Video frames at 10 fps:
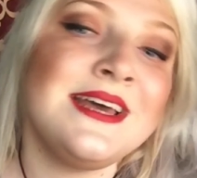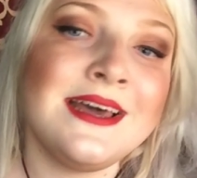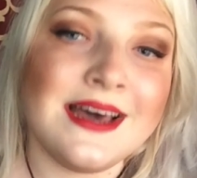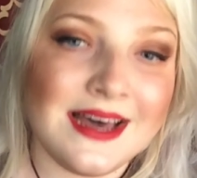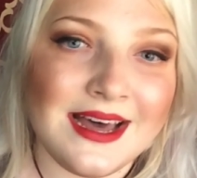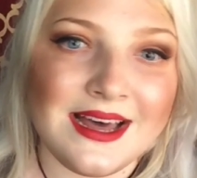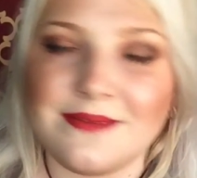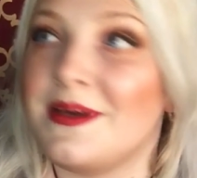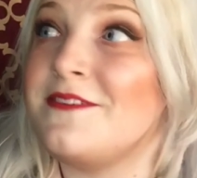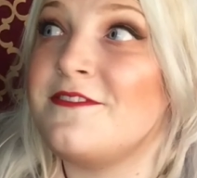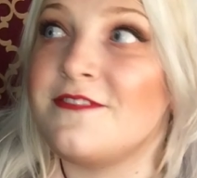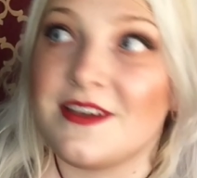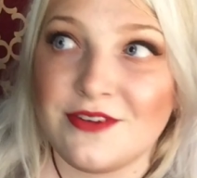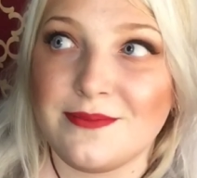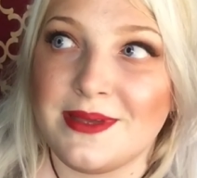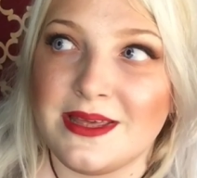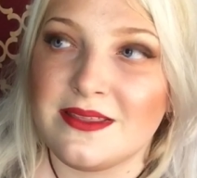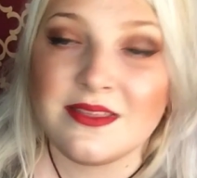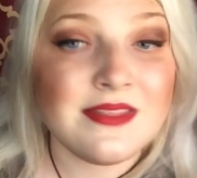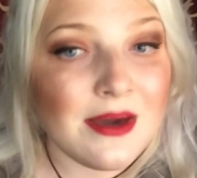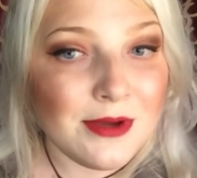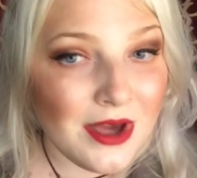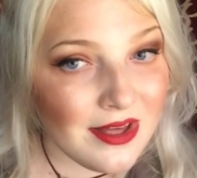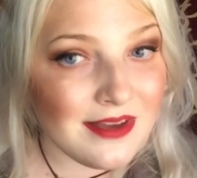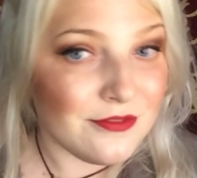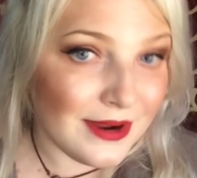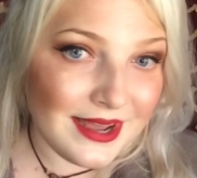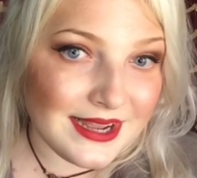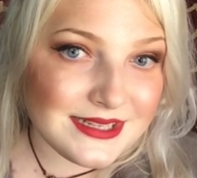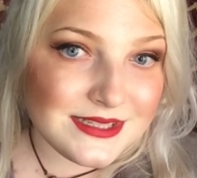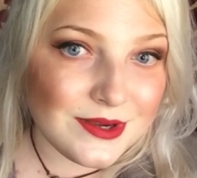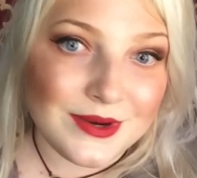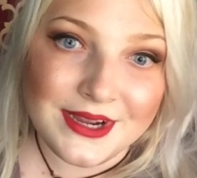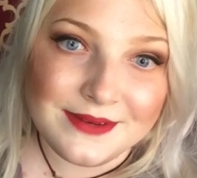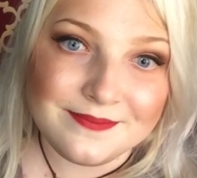my favorite myth, that we all have red eyes, all right?